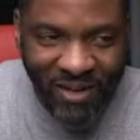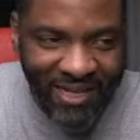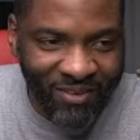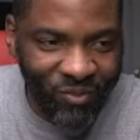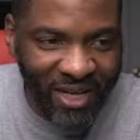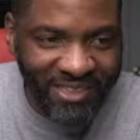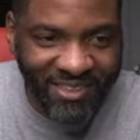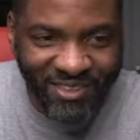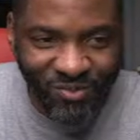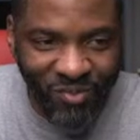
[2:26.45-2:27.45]
to wait
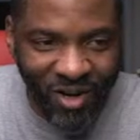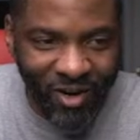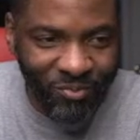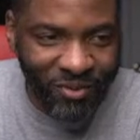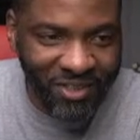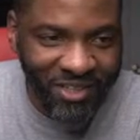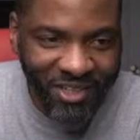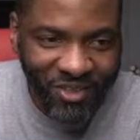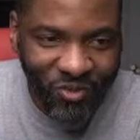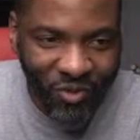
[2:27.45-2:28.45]
till tomorrow, but
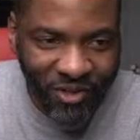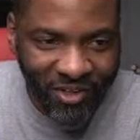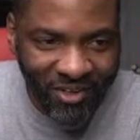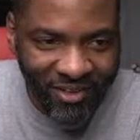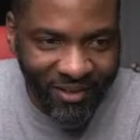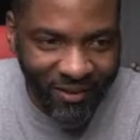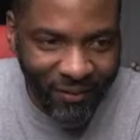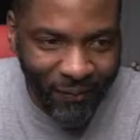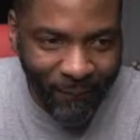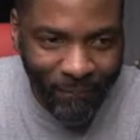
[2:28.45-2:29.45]

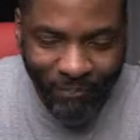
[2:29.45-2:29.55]
Quanty